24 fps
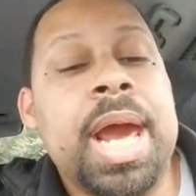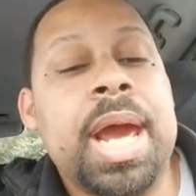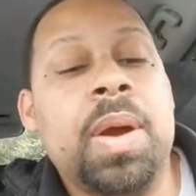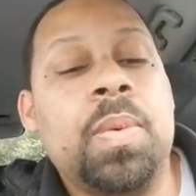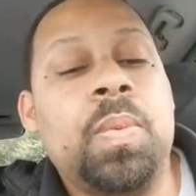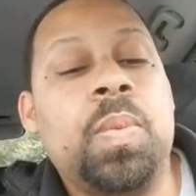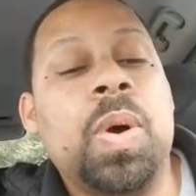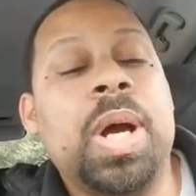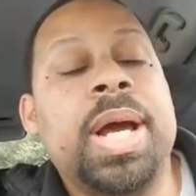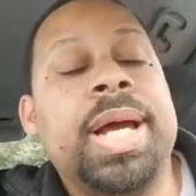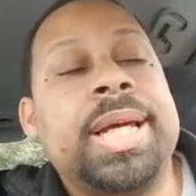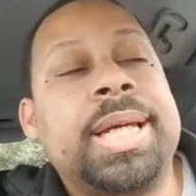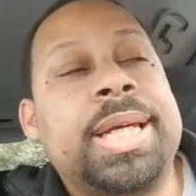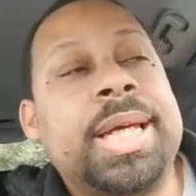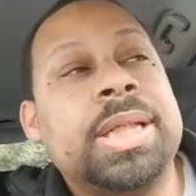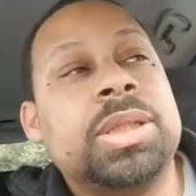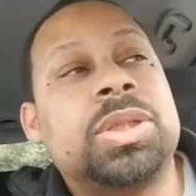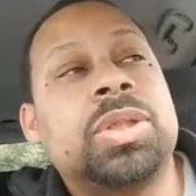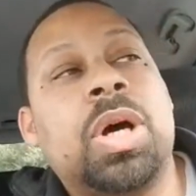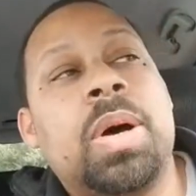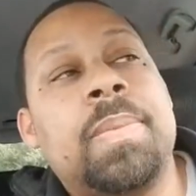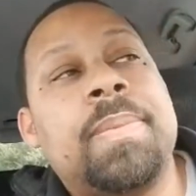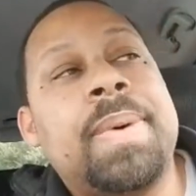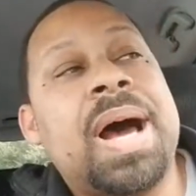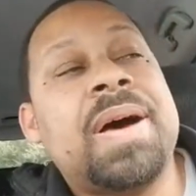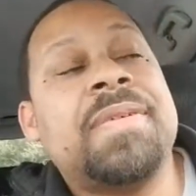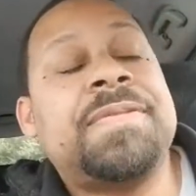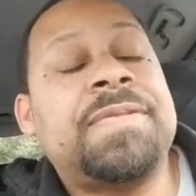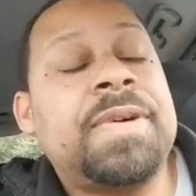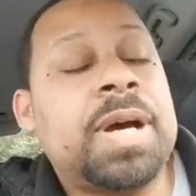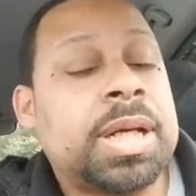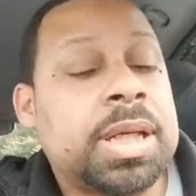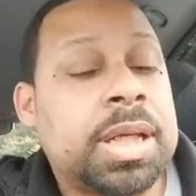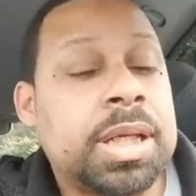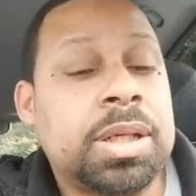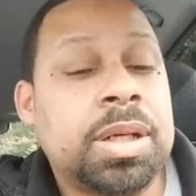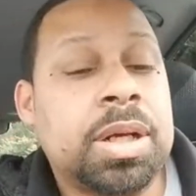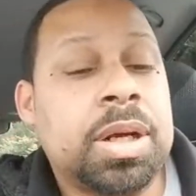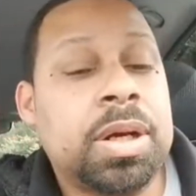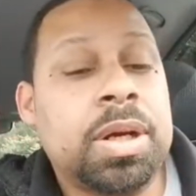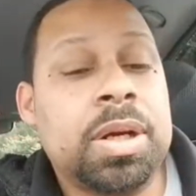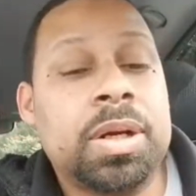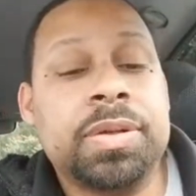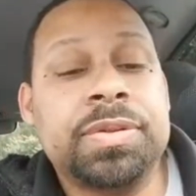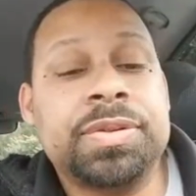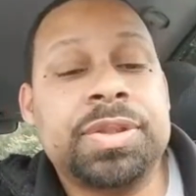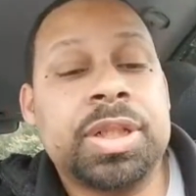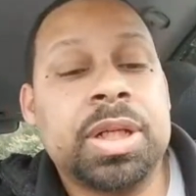And what gets on my fucking
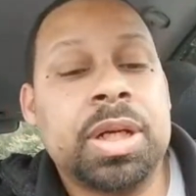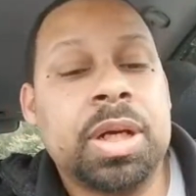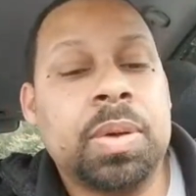nerves,